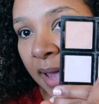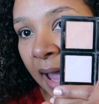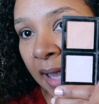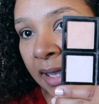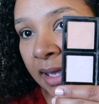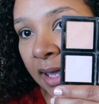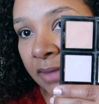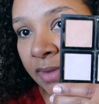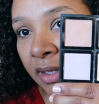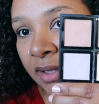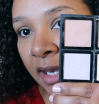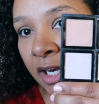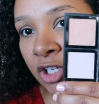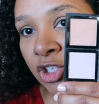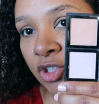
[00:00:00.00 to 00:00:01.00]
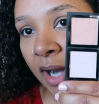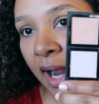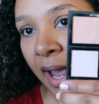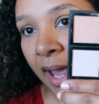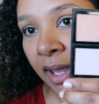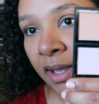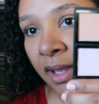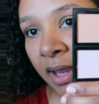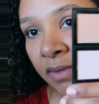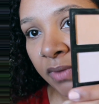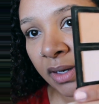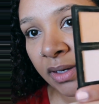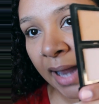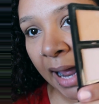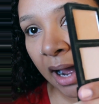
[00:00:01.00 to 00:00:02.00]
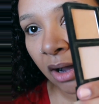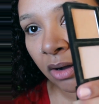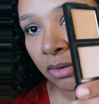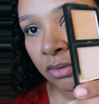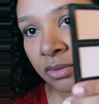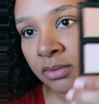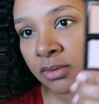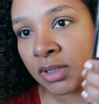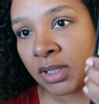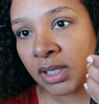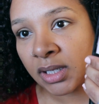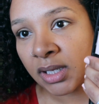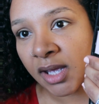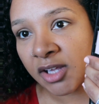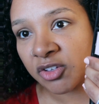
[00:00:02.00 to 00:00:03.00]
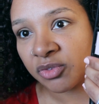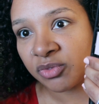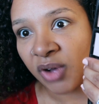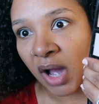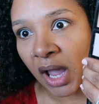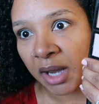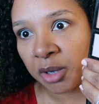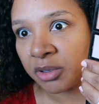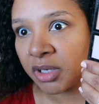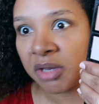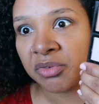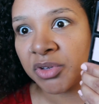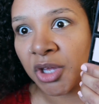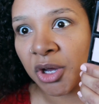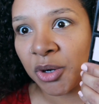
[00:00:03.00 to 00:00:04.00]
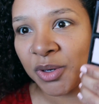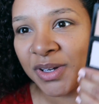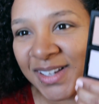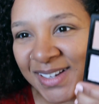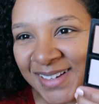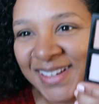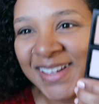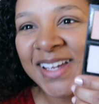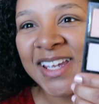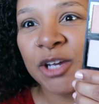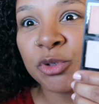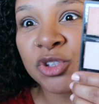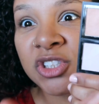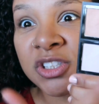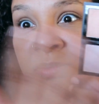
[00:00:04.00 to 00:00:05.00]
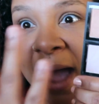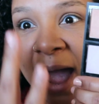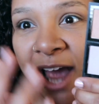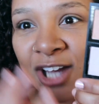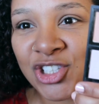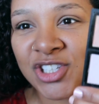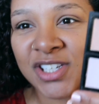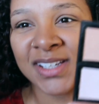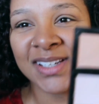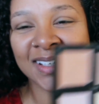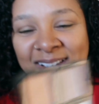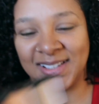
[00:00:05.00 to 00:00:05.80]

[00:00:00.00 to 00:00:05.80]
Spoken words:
back and then let it dry, and then now it's fine, even though it was smashed.